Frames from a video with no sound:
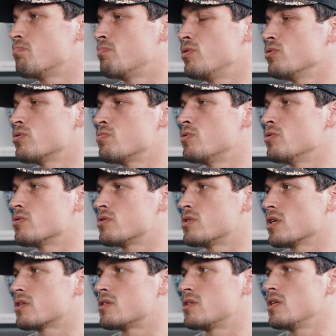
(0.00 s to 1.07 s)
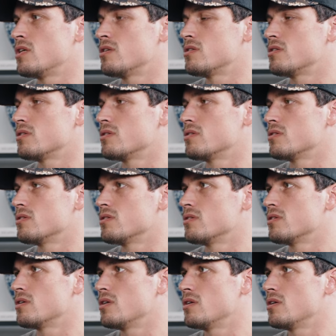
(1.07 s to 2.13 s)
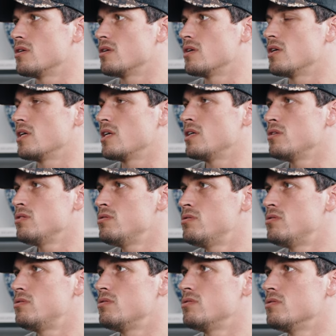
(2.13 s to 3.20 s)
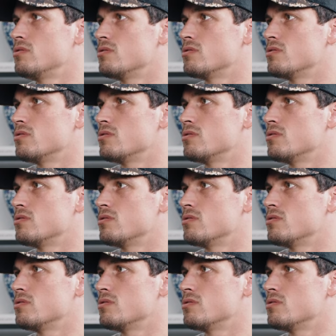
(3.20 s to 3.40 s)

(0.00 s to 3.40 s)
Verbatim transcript: Puresport's success is,